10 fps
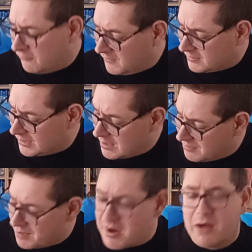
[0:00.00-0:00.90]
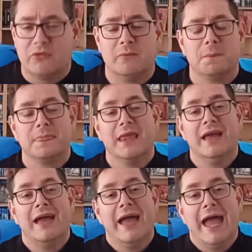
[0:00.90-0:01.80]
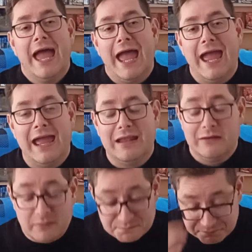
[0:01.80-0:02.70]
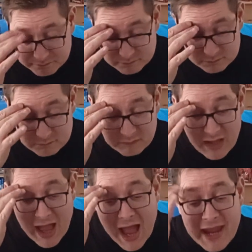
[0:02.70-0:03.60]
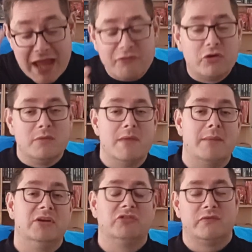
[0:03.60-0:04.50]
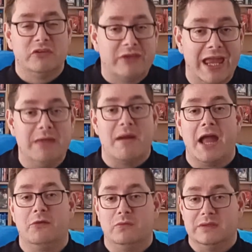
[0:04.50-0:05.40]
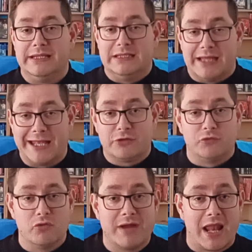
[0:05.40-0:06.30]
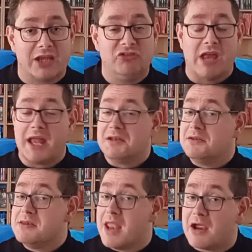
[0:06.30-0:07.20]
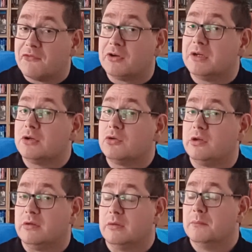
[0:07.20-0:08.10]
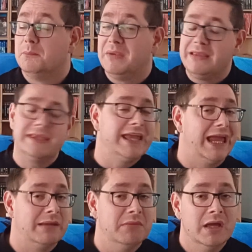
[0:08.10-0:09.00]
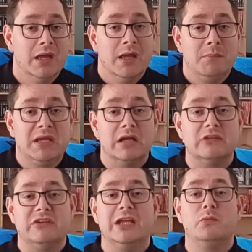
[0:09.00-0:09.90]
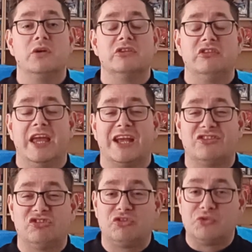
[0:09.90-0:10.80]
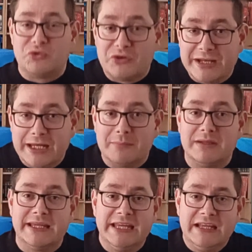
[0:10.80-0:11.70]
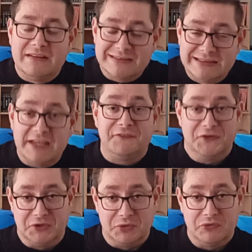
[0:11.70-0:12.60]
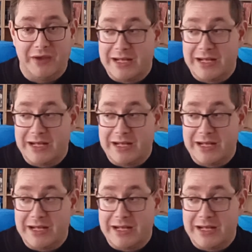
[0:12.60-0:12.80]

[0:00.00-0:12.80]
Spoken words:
I think the game came out. And I have good memories of this game. I really liked Rogue Galaxy. I never could beat the game because it was extremely difficult.